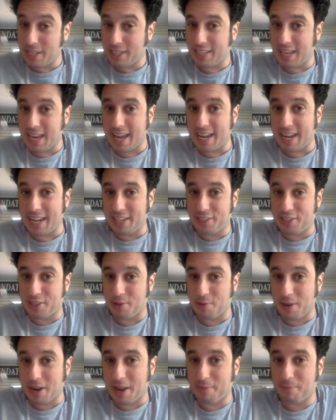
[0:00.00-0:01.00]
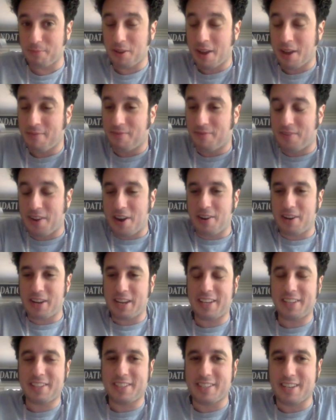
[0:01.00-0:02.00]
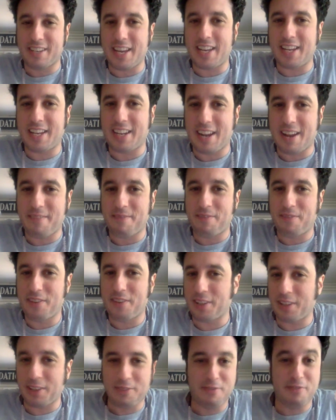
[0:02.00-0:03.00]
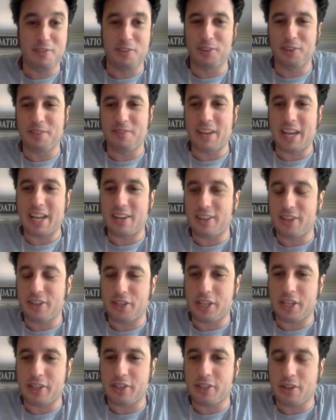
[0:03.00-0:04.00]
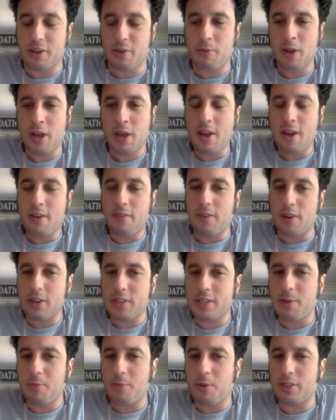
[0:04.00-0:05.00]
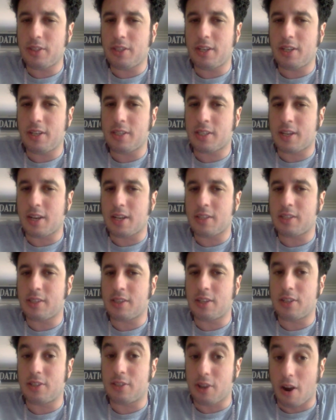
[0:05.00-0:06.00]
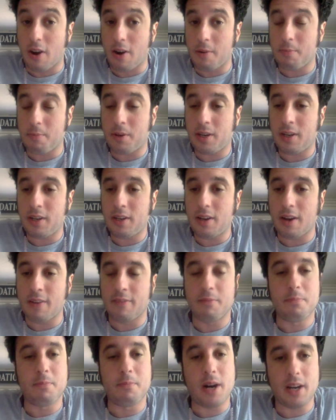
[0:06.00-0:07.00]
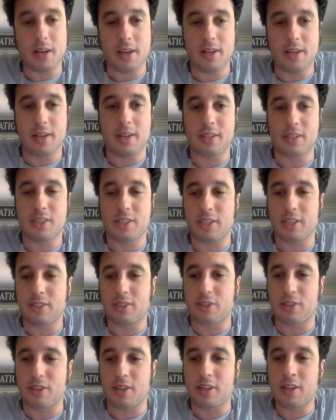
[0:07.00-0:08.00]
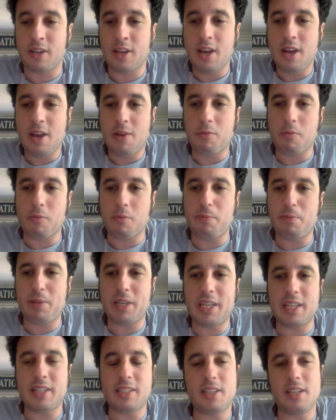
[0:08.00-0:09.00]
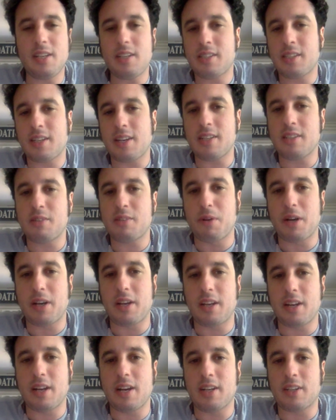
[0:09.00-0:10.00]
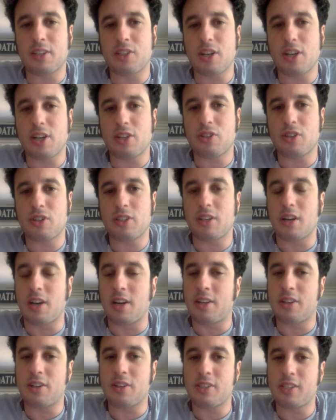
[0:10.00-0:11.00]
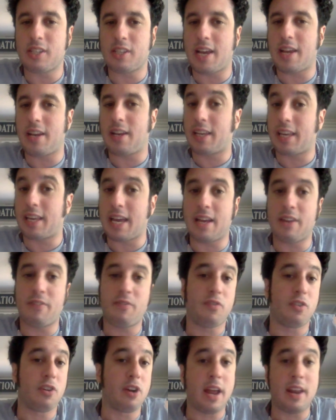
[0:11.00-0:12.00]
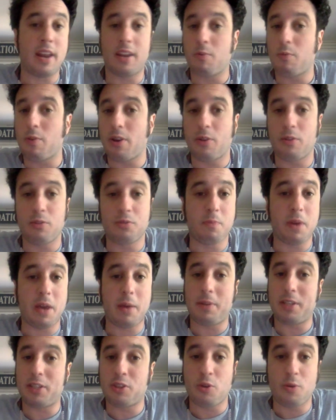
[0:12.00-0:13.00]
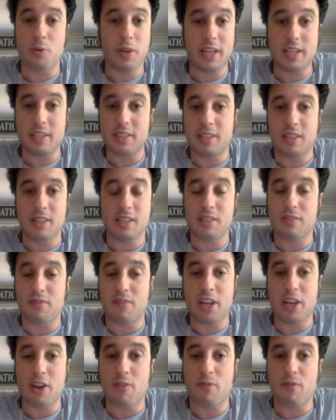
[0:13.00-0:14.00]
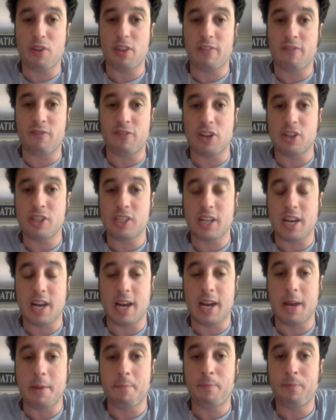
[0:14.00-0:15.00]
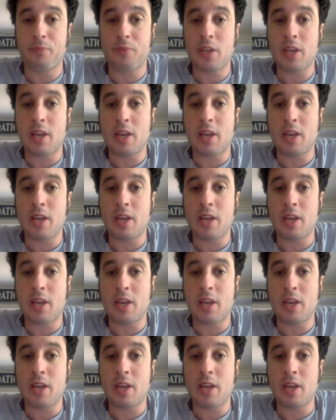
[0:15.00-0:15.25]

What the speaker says: let's get into it. I'm very excited. I'm feeling full of energy. So first I want to discuss the Dharma of Magha Nakshatra. When we begin to discuss Magha Nakshatra, to understand again, for anyone who may be tuning into this video for the first time,